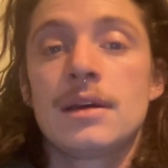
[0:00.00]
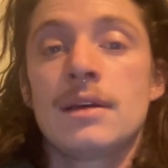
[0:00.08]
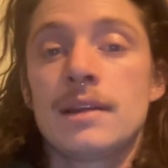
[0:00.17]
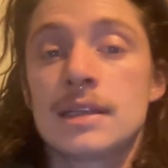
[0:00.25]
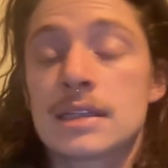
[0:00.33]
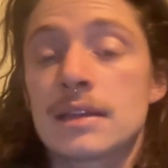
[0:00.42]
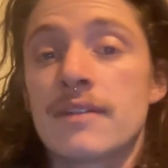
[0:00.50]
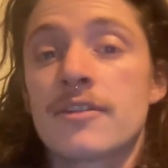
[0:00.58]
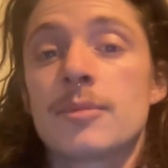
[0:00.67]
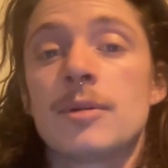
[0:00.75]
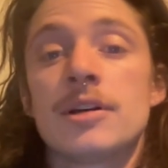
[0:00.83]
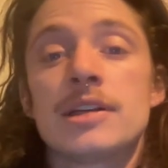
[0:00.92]
This
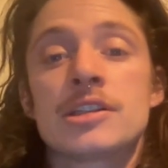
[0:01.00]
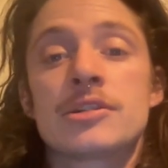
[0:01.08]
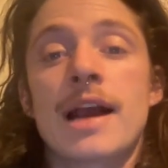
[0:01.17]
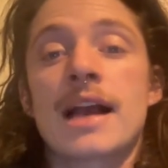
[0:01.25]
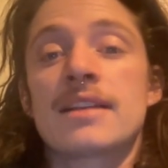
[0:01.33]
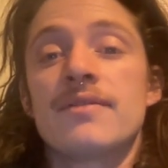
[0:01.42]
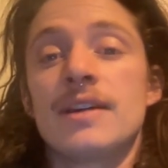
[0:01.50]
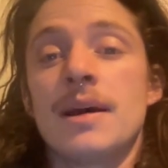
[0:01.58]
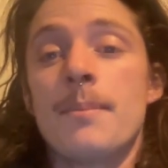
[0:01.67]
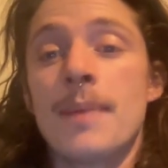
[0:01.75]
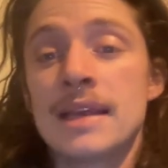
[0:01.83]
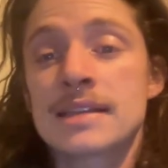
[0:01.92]
deliverable is tracked via
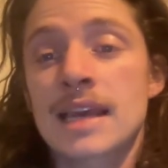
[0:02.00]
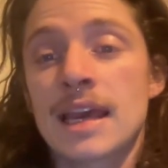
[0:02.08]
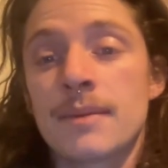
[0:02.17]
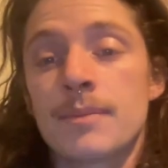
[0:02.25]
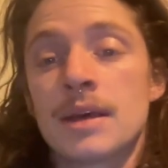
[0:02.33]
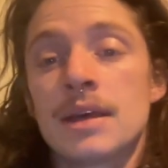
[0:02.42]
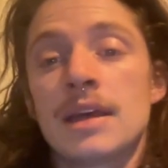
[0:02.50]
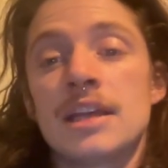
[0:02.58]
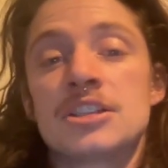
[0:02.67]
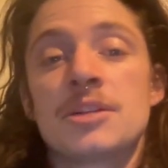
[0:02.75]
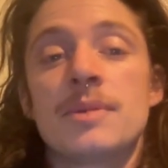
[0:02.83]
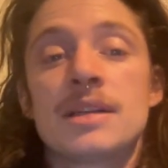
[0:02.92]
Basecamp
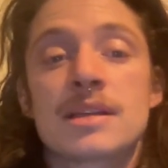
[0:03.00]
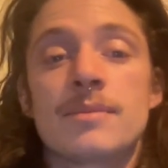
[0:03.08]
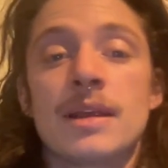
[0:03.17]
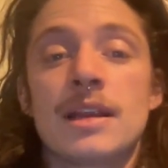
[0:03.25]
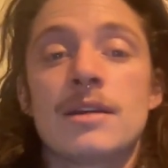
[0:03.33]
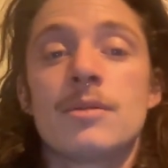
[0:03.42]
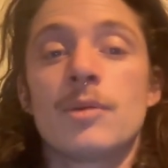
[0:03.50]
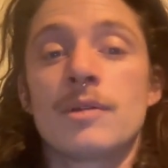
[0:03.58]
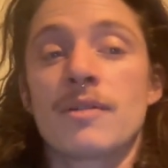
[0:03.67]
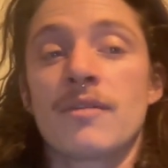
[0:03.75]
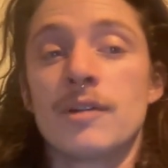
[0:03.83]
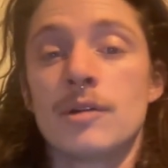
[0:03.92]
and should be submitted
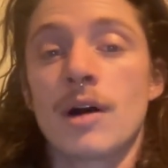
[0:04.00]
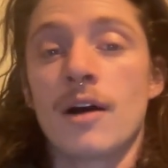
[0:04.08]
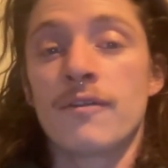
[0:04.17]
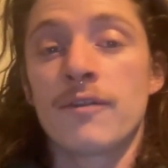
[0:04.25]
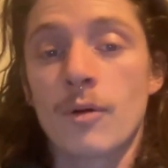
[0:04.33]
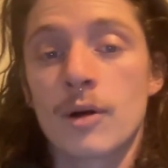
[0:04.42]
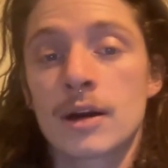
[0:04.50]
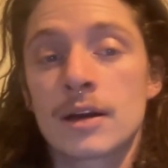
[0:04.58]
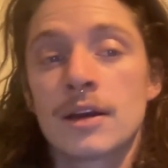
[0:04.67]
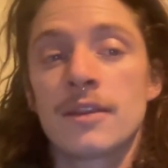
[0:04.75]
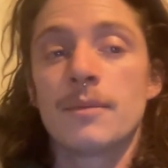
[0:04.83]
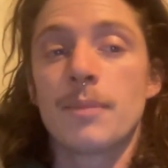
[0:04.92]
with Review Call 4,
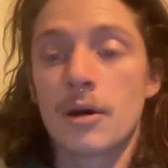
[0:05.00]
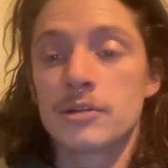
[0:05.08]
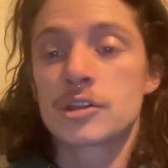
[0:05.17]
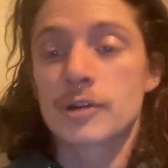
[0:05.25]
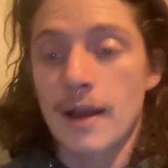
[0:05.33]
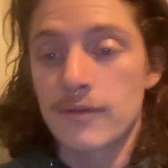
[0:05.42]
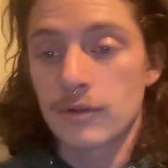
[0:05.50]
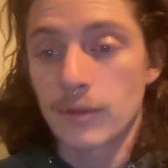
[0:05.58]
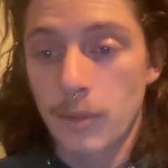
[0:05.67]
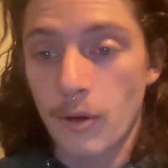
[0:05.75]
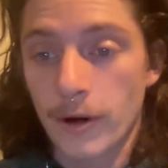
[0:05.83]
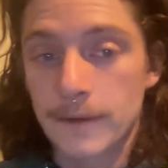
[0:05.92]
the post-travel
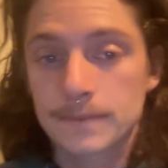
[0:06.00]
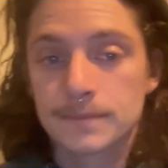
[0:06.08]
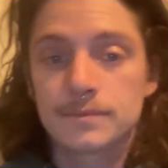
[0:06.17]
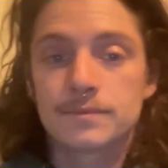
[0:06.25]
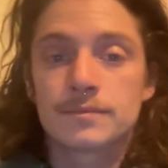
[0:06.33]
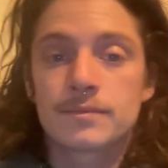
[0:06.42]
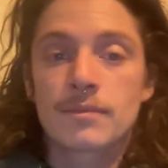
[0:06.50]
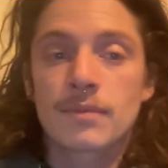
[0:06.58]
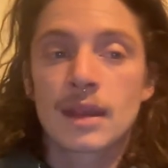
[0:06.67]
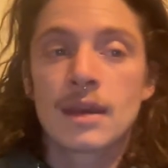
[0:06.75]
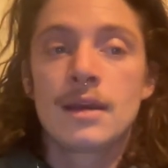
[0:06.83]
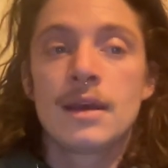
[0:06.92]
report.
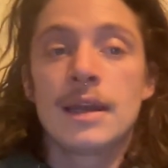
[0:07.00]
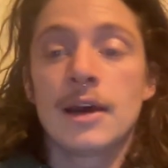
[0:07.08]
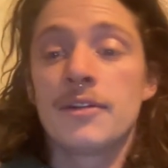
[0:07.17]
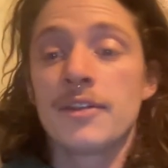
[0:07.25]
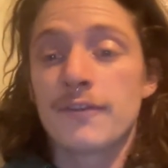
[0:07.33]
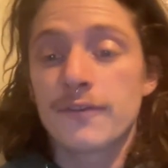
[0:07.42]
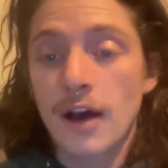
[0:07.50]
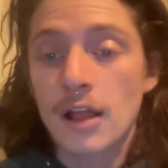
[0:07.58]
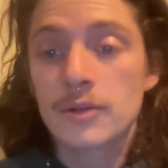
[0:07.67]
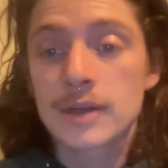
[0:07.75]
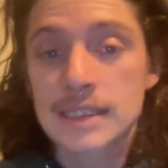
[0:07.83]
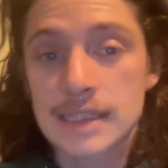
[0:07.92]
Now in the
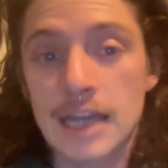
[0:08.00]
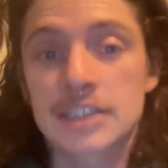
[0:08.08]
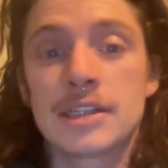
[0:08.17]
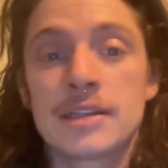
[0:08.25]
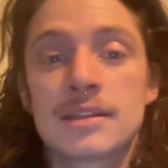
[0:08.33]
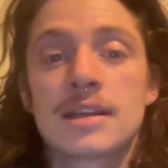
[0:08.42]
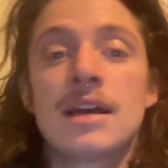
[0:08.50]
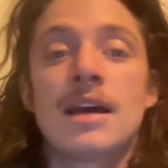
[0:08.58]
following sections,